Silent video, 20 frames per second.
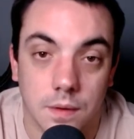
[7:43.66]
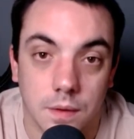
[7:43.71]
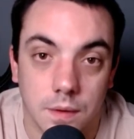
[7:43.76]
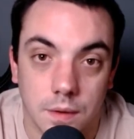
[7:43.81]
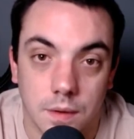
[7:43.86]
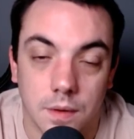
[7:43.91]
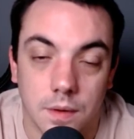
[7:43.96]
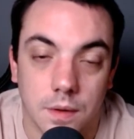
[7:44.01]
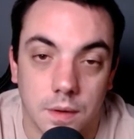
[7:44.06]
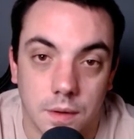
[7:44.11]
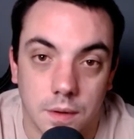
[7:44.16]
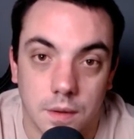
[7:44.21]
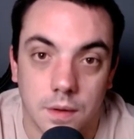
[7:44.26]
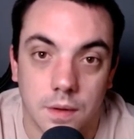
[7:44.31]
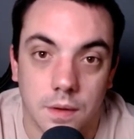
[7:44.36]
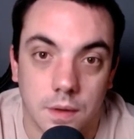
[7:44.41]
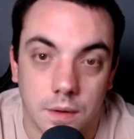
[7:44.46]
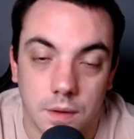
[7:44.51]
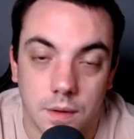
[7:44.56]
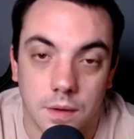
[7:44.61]

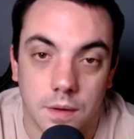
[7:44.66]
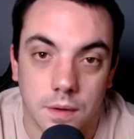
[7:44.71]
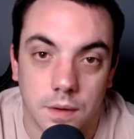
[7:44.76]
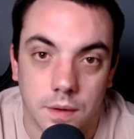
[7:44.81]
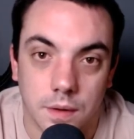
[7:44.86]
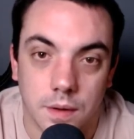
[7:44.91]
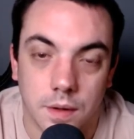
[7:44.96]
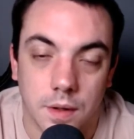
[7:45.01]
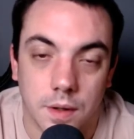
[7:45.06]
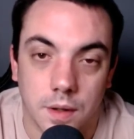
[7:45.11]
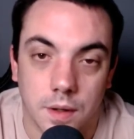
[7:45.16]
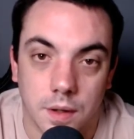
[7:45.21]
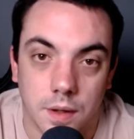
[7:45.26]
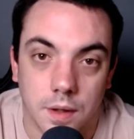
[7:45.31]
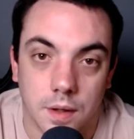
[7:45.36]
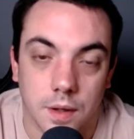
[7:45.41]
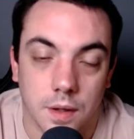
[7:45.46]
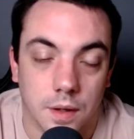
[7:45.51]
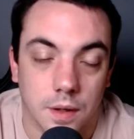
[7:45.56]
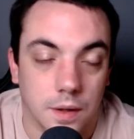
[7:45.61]

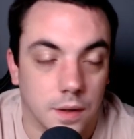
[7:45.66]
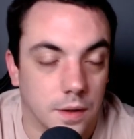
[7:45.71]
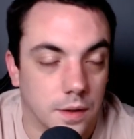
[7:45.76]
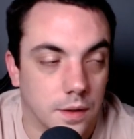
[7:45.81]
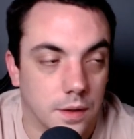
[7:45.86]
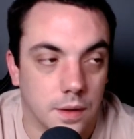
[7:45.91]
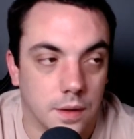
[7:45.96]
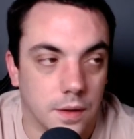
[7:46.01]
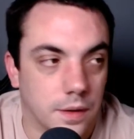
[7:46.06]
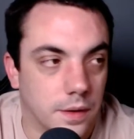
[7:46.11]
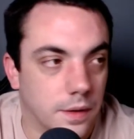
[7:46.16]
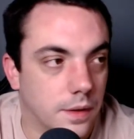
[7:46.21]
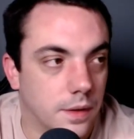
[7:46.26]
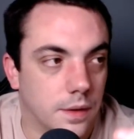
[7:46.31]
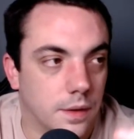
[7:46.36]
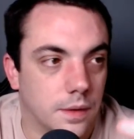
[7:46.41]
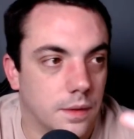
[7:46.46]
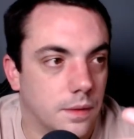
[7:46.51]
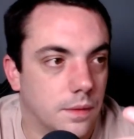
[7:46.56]
(silence)